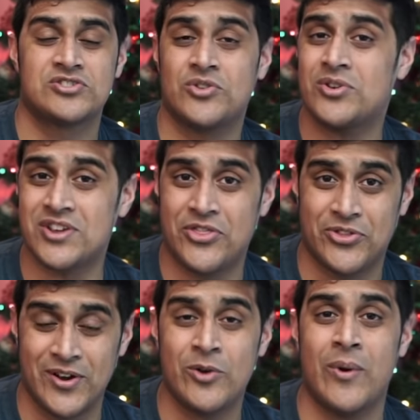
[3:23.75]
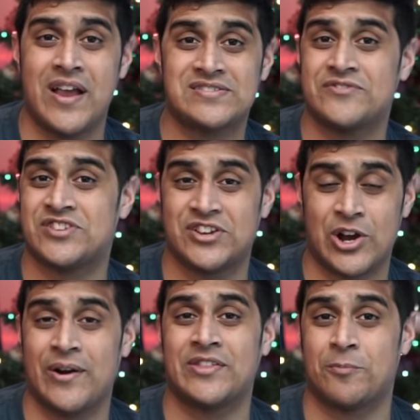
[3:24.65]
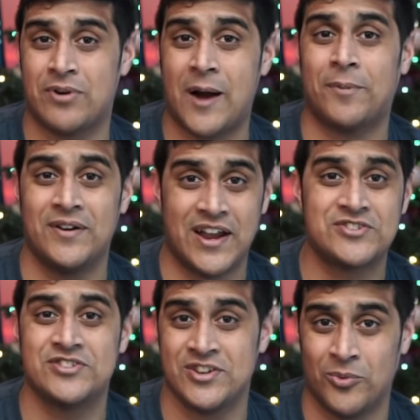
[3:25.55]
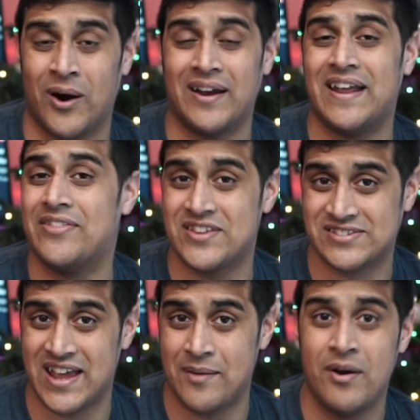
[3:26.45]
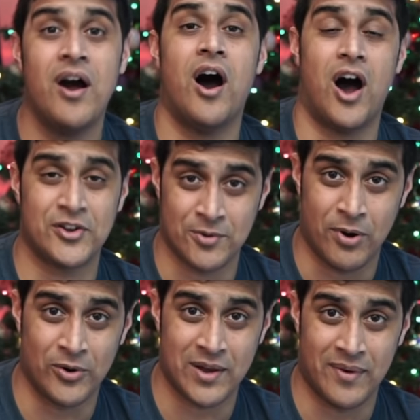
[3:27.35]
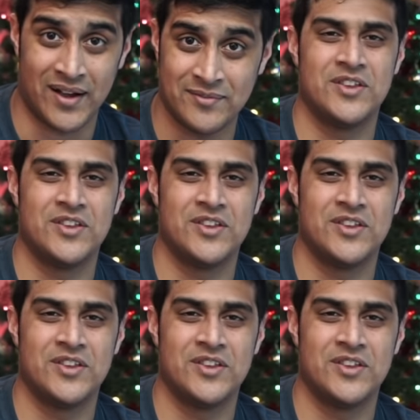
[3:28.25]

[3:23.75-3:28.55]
So those are 3 ways of securing the proper nature you want in this game on your Pokemon.